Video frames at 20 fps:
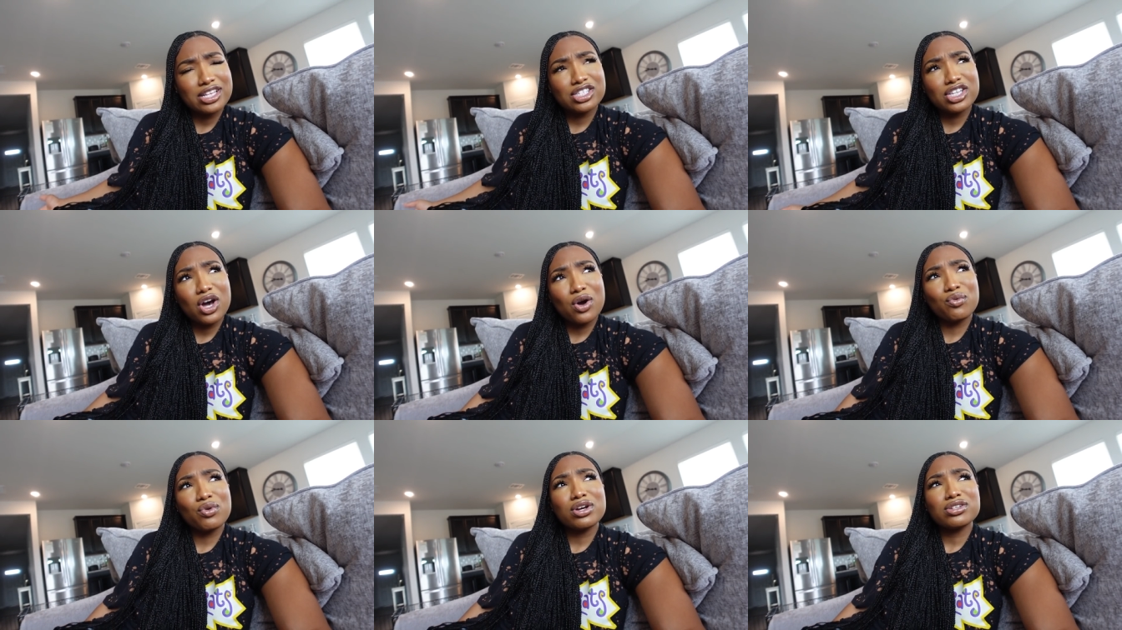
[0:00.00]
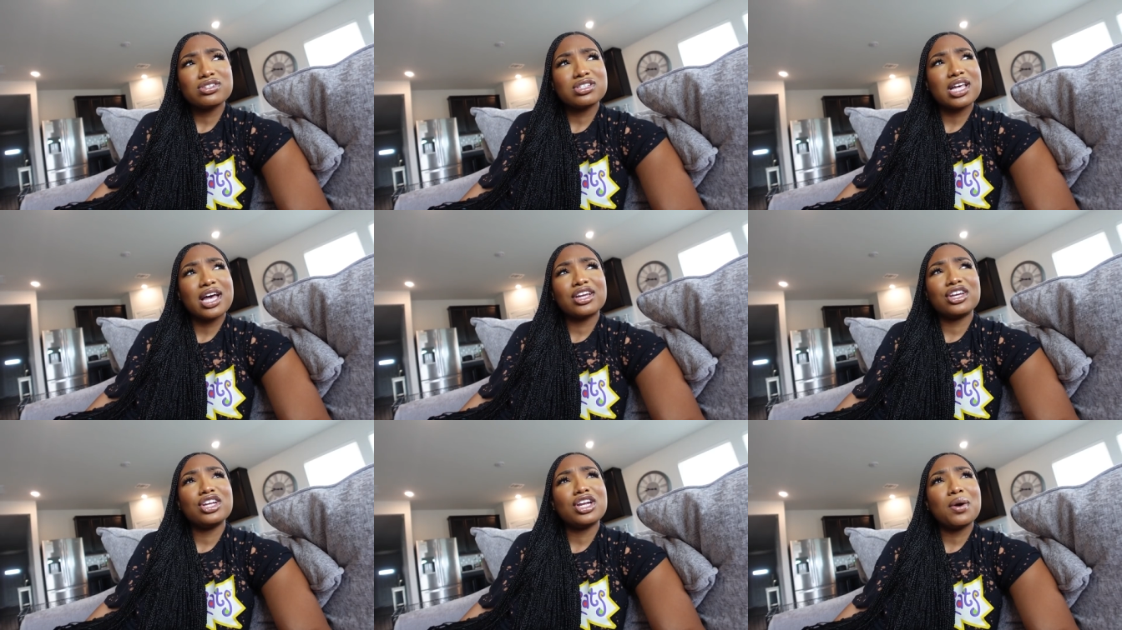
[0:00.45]
So Russell's
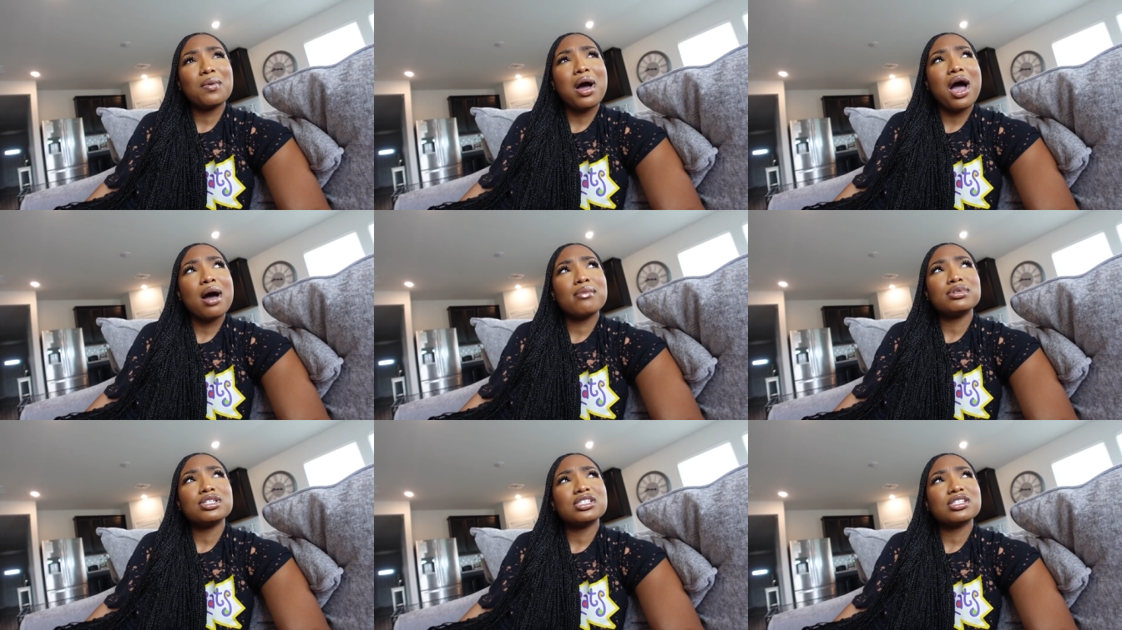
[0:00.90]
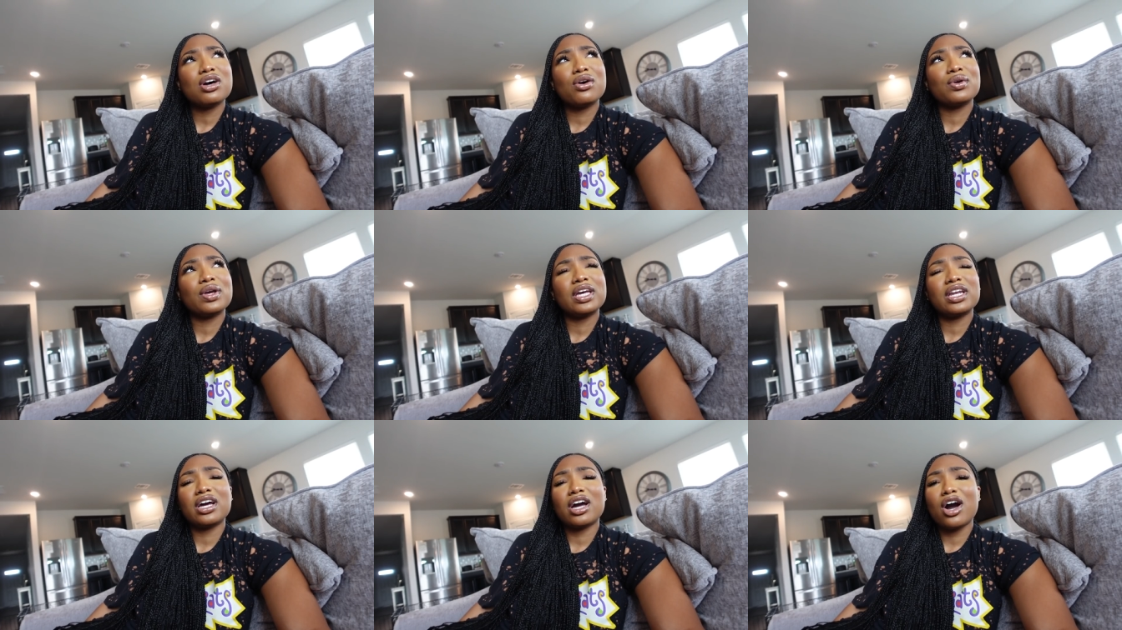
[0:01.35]
like, you know what, I'm just
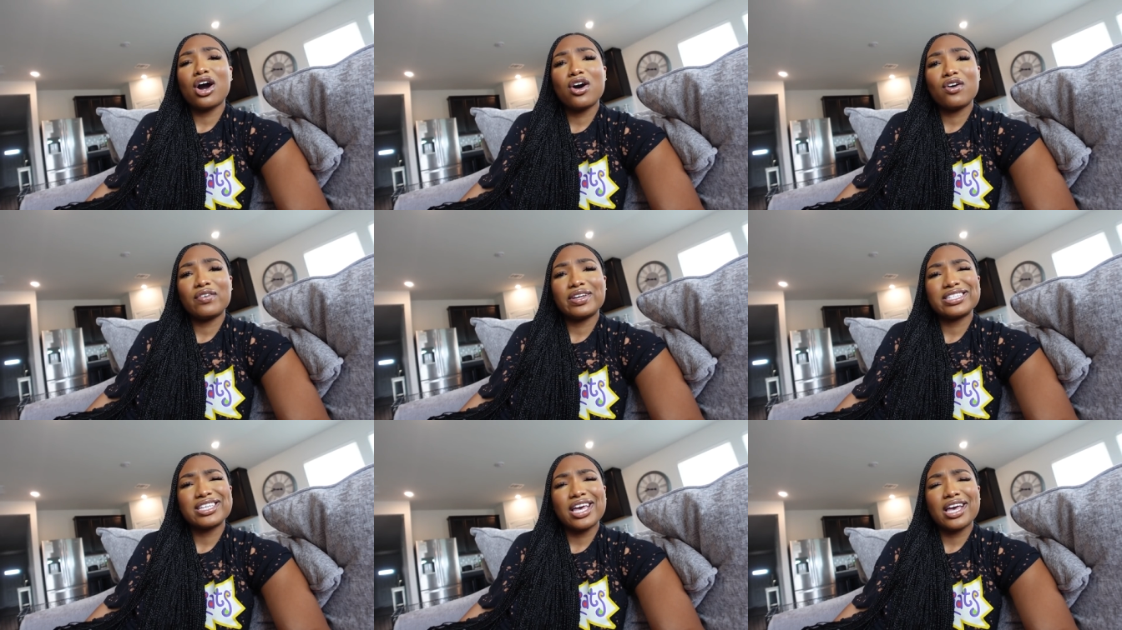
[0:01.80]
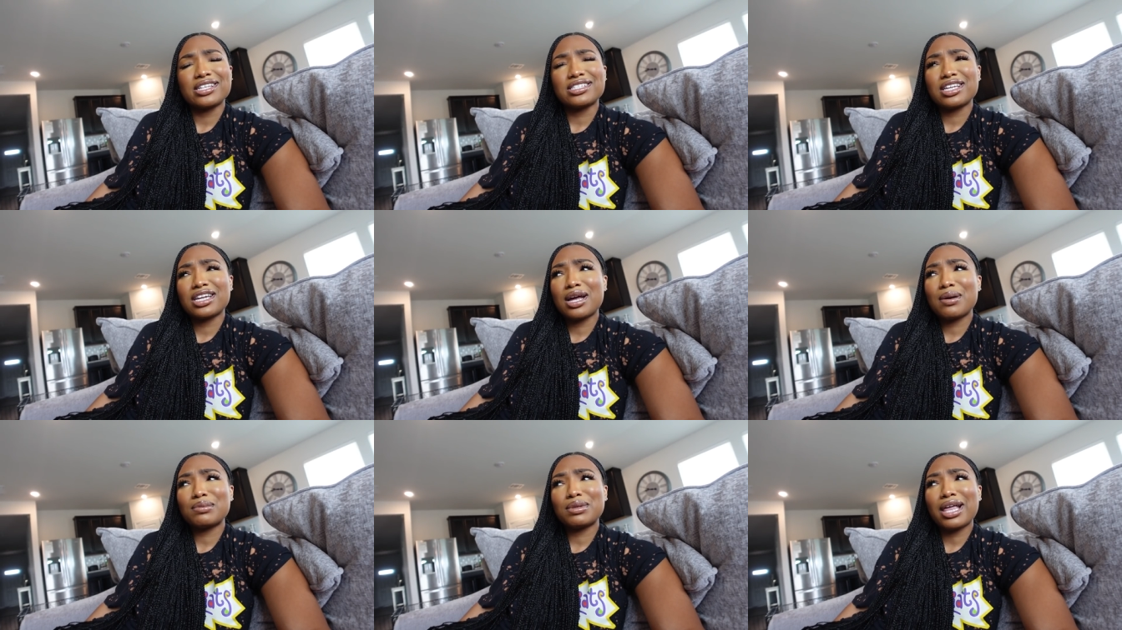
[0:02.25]
gonna get a COVID test.
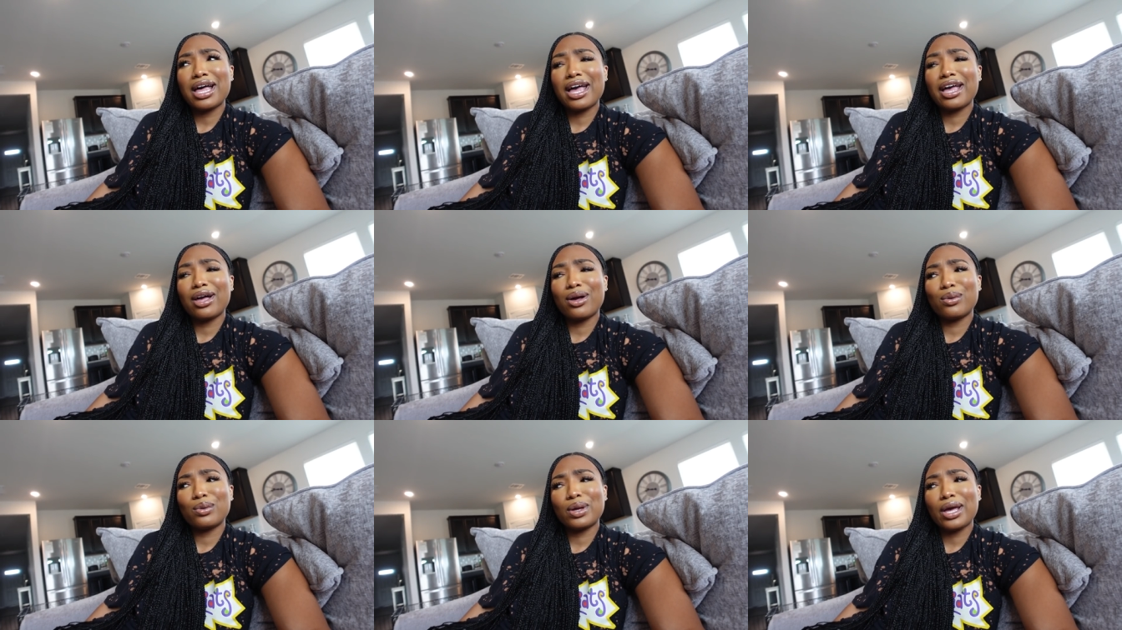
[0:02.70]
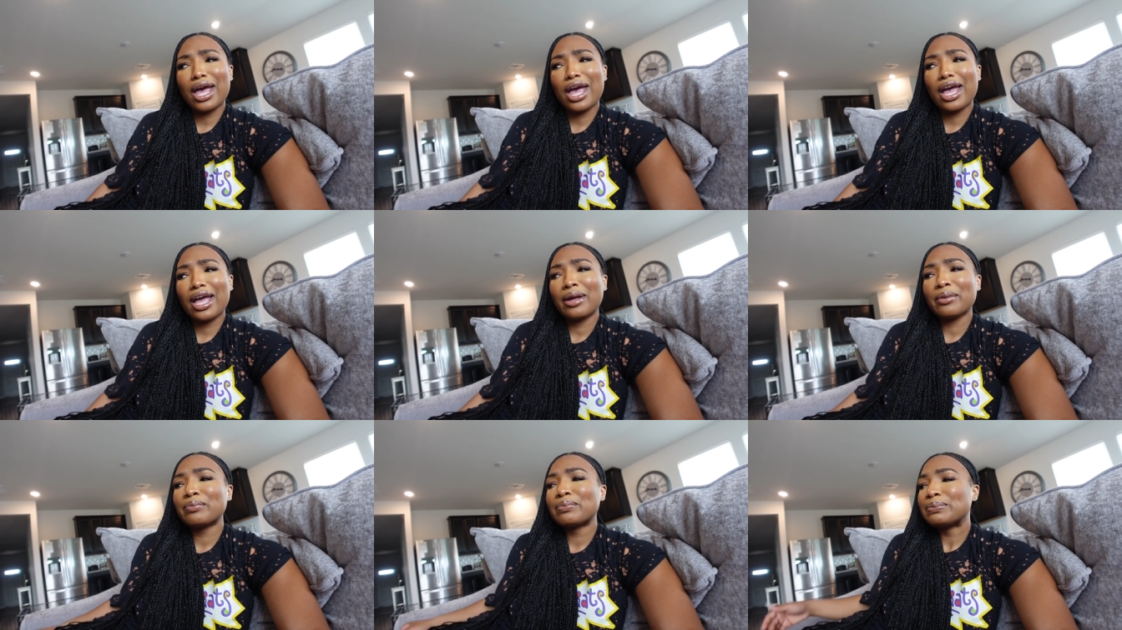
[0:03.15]
And I'm like,
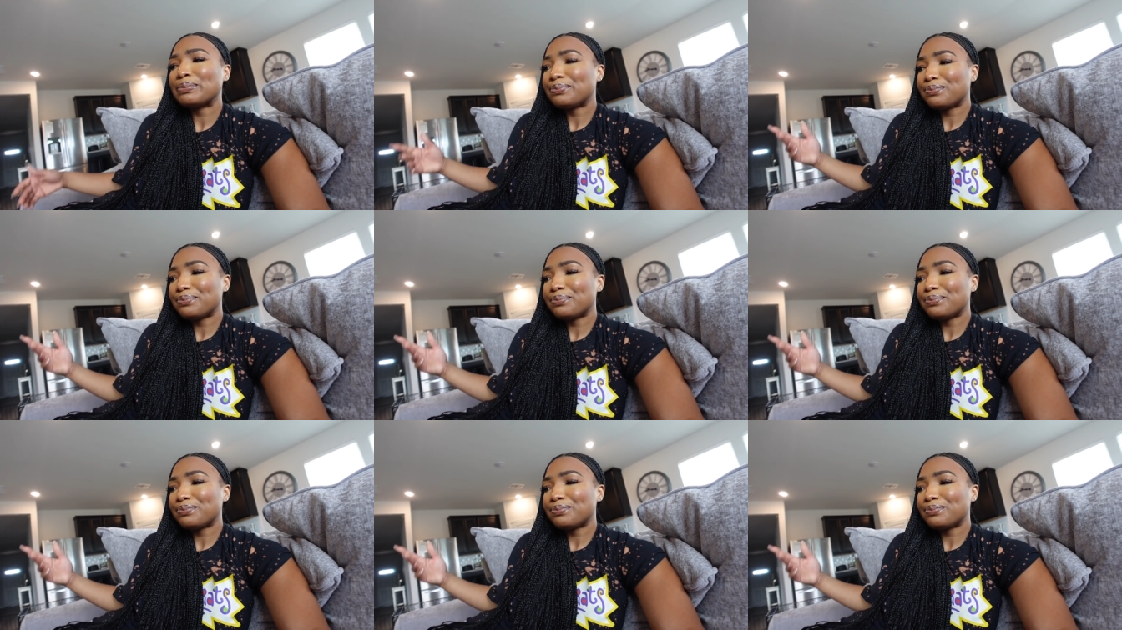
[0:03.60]
okay,